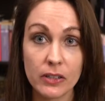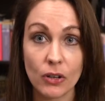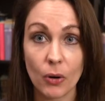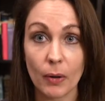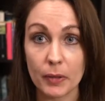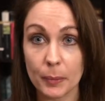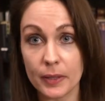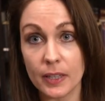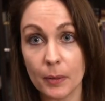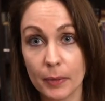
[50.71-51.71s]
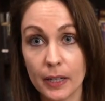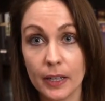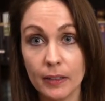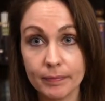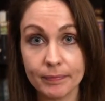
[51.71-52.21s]
so I'm gonna put the number
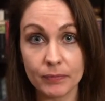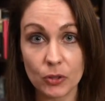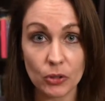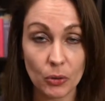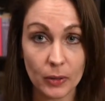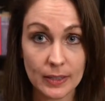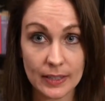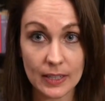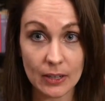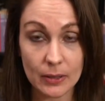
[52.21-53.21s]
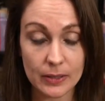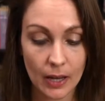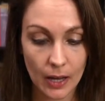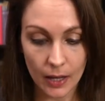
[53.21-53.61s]
here so you can see those.